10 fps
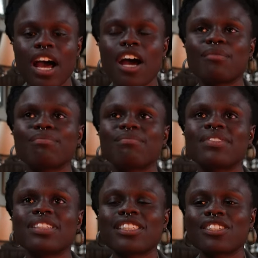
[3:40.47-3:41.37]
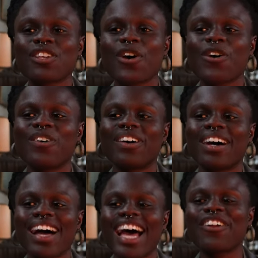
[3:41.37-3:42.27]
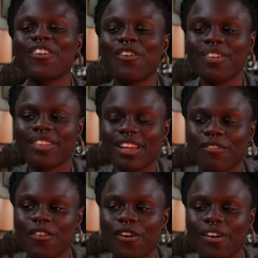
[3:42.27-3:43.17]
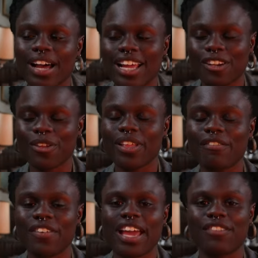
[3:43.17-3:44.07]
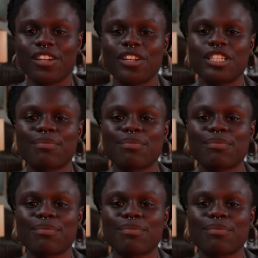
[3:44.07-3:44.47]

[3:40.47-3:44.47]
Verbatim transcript: Um, so I don't know for I don't know that for every college,